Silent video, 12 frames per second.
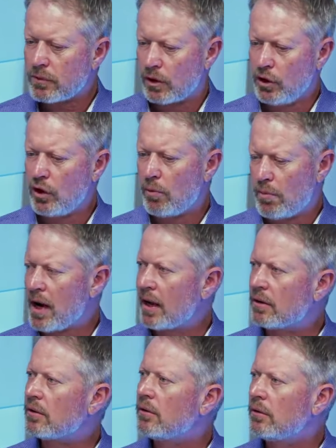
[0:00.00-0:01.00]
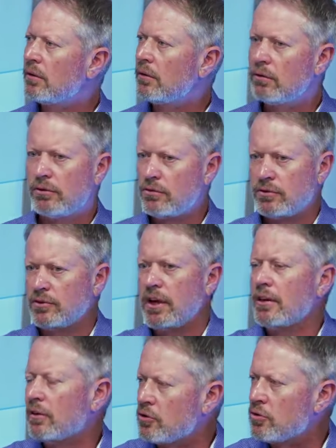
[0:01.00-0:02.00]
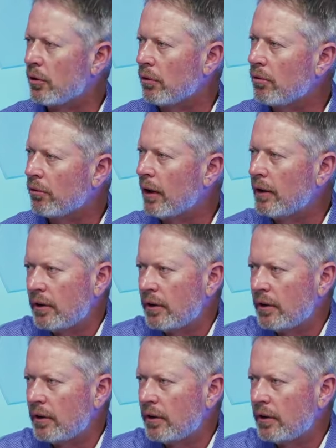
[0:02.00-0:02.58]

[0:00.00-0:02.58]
you don't mind saying the truth, right?